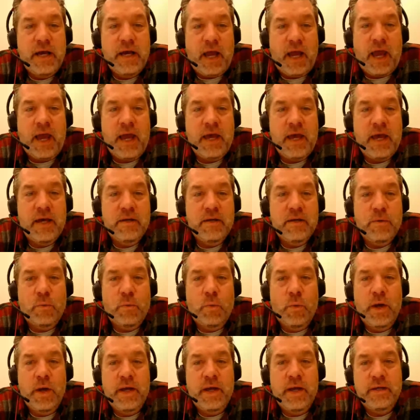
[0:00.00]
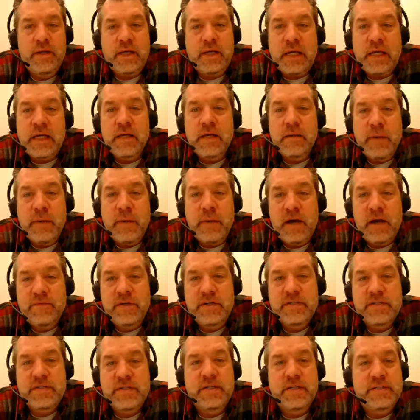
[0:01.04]
And when EMF
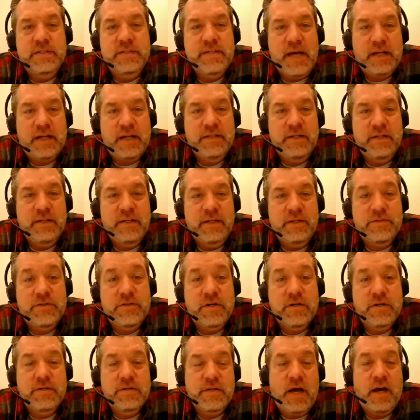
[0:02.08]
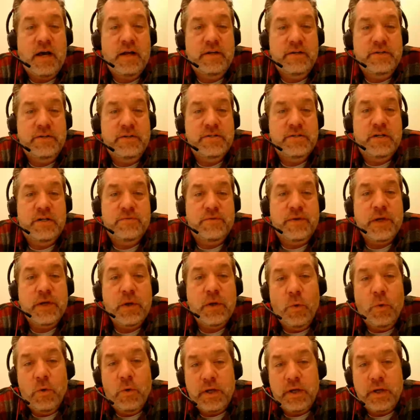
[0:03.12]
is detected, it turns on and starts
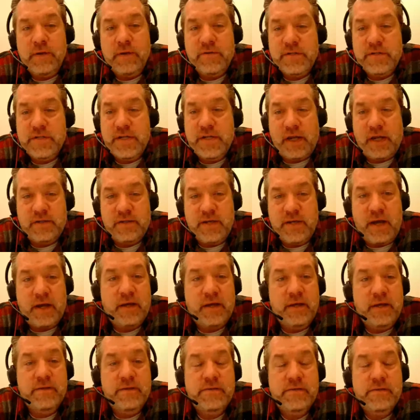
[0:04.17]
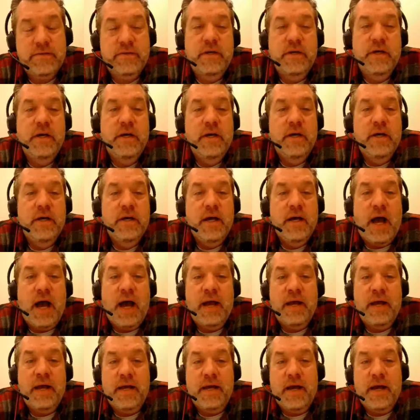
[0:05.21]
recording for 6 seconds.
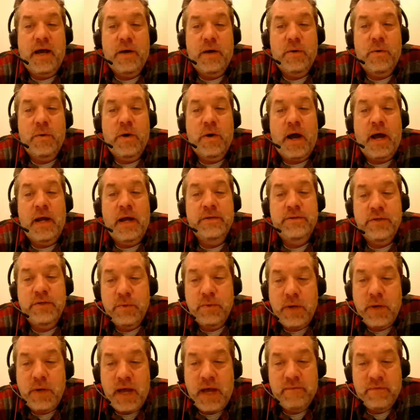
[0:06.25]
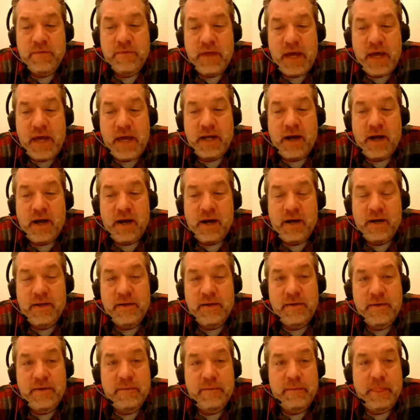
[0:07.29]
I I do have that
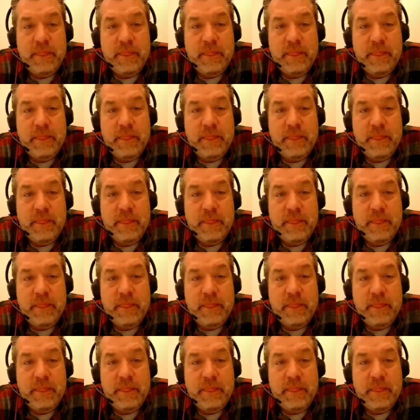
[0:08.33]
on